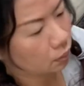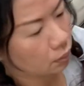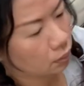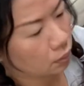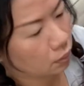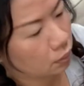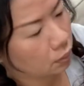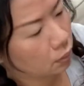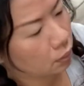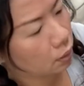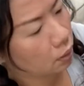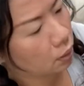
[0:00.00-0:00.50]

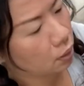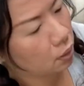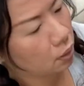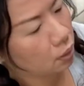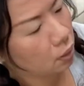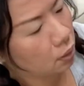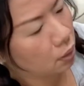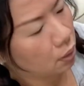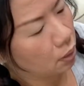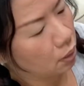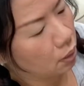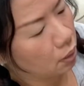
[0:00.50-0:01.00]
Okay.
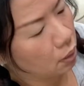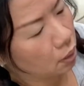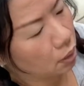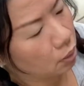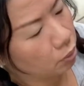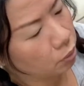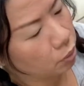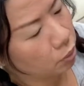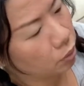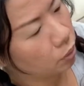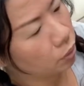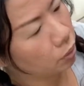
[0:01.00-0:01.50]
I'm
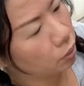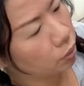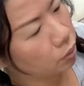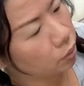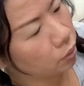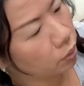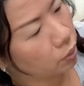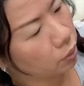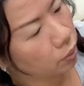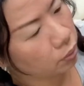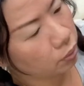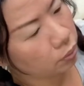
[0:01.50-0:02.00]
gonna
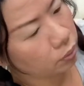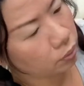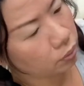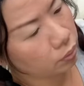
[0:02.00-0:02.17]
grow